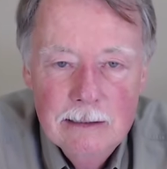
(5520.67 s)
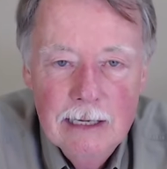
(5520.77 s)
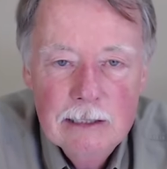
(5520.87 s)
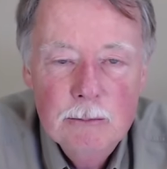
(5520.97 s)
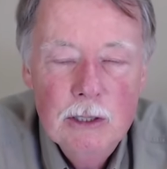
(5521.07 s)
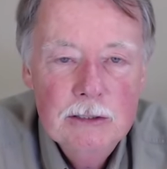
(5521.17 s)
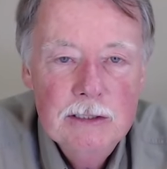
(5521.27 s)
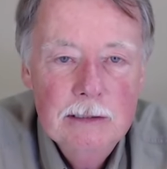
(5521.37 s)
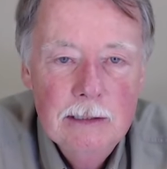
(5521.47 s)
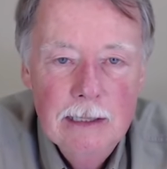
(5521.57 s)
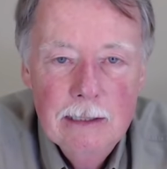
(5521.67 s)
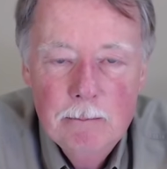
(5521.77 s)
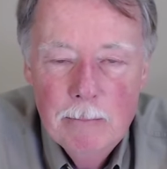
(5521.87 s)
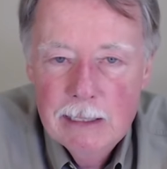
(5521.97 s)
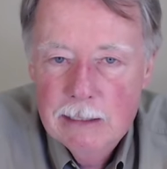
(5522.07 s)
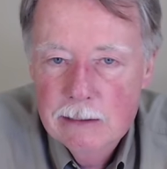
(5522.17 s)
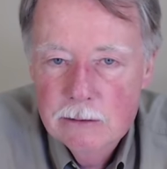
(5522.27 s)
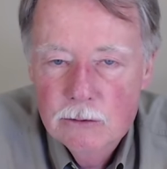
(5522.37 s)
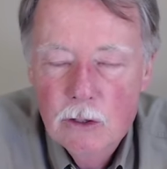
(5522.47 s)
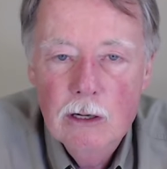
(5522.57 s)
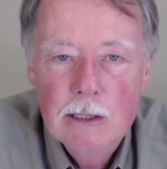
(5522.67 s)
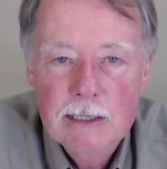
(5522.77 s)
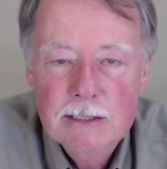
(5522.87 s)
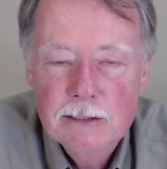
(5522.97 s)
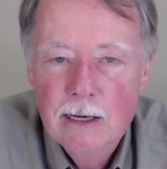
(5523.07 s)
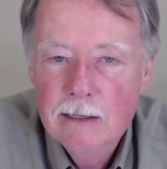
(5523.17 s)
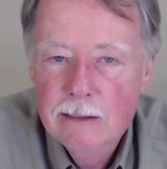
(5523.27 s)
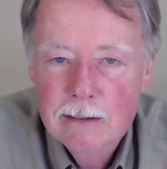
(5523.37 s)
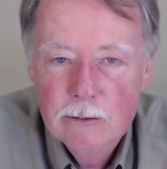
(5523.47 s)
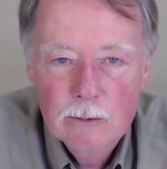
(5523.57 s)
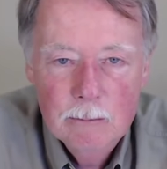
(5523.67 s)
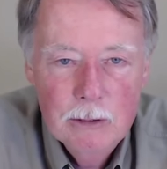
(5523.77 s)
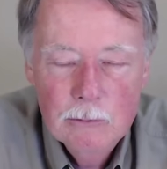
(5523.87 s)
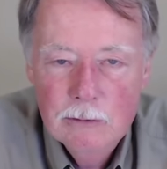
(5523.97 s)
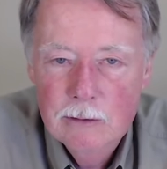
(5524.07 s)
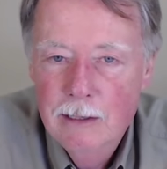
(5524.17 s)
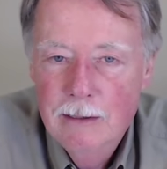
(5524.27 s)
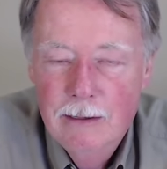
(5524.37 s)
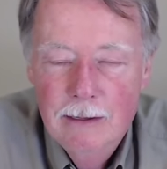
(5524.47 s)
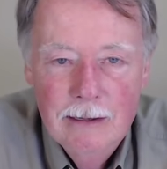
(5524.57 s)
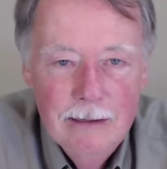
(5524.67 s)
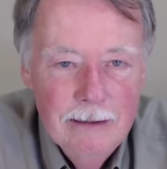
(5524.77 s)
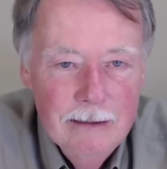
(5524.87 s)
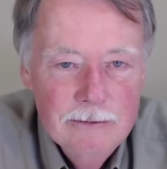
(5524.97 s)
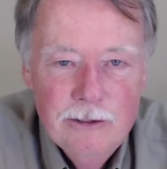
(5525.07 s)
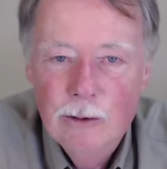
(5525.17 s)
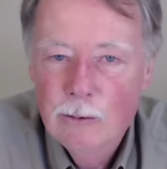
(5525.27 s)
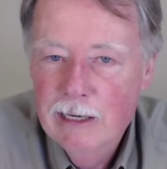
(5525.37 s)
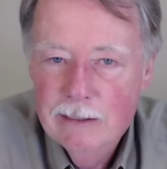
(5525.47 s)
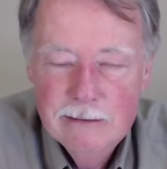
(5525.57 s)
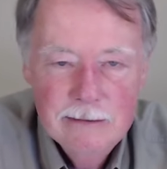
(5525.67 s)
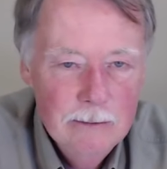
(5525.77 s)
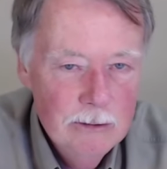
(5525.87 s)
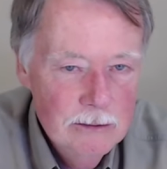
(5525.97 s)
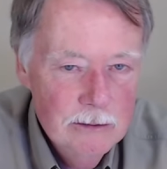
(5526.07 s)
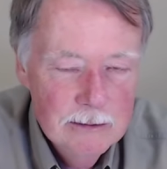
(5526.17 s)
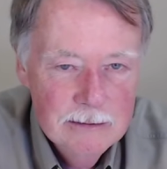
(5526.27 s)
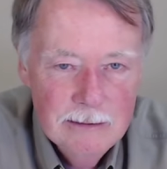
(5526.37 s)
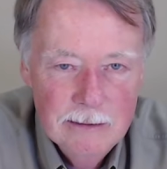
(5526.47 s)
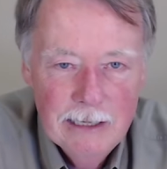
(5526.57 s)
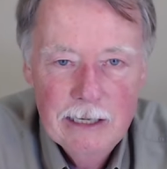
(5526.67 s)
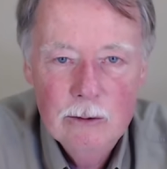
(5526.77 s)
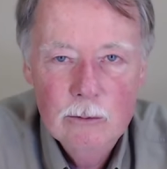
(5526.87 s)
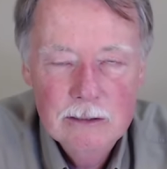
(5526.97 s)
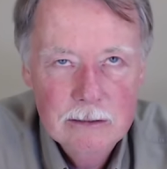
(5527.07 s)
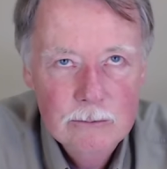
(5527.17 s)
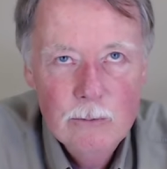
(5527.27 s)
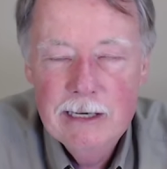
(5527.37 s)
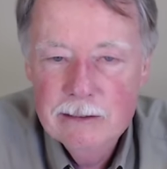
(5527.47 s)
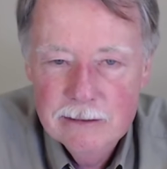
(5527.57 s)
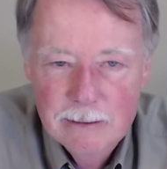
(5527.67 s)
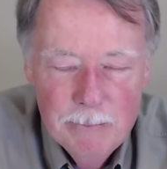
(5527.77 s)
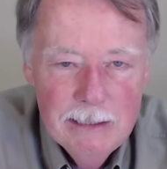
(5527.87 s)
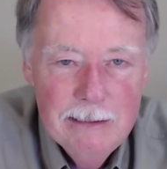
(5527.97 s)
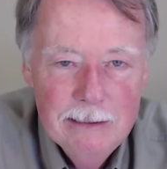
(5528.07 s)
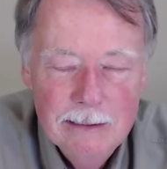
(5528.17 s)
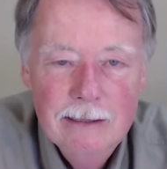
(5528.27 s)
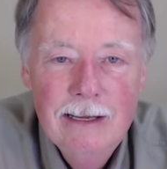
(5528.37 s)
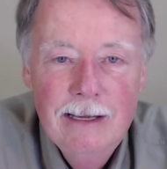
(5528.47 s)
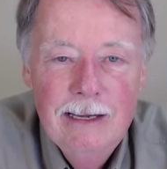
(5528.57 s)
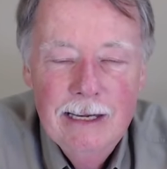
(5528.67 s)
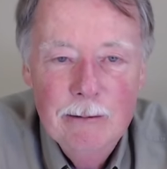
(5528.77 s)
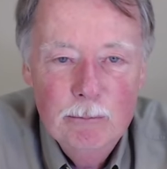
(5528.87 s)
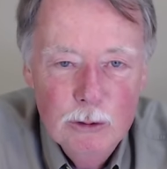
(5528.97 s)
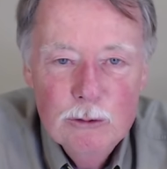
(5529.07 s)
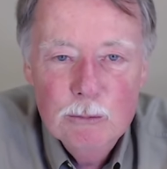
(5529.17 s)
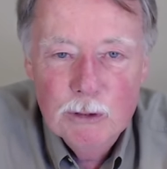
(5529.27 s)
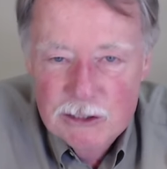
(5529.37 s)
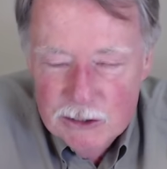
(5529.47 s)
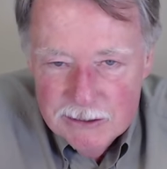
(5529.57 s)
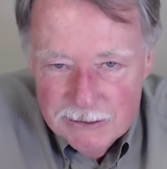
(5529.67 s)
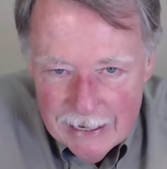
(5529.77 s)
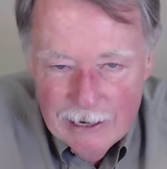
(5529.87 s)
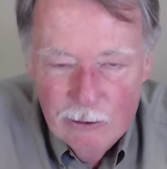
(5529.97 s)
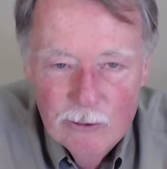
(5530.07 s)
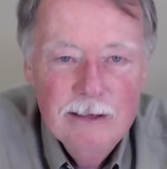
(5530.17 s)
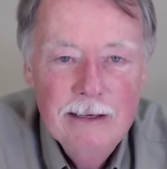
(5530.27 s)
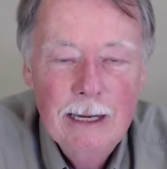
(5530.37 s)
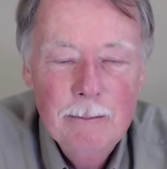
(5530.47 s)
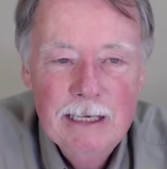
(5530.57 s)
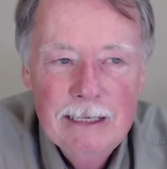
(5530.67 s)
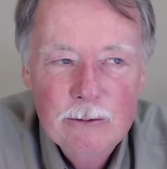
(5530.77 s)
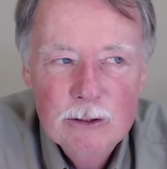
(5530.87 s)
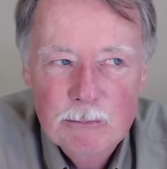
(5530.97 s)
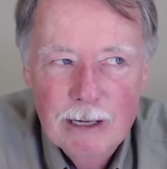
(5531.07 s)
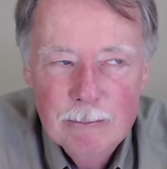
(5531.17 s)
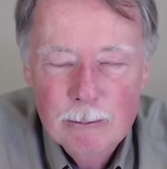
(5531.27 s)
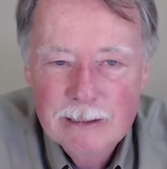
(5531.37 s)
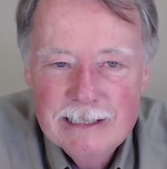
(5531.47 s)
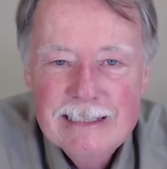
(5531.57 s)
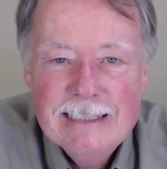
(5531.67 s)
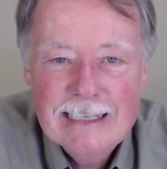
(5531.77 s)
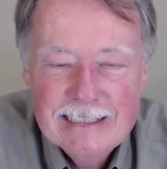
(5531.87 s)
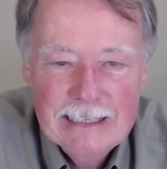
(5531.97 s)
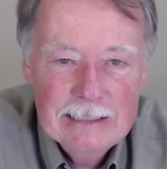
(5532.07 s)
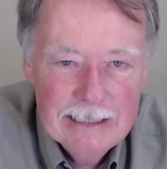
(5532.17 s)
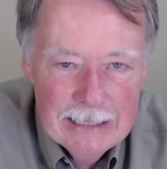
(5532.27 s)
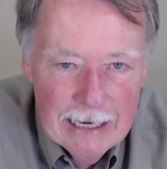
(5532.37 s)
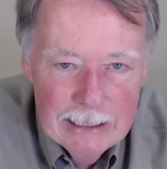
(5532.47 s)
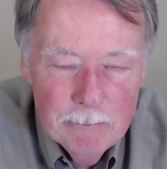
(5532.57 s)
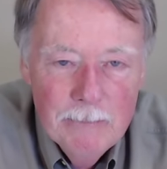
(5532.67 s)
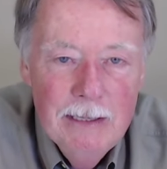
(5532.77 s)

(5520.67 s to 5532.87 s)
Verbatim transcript: nice person. I met his daughter and son. They were both uh, towheads. They were just, their hair was as white as could be, and, and Bruce Bridges now, I mean, he was probably six at the time.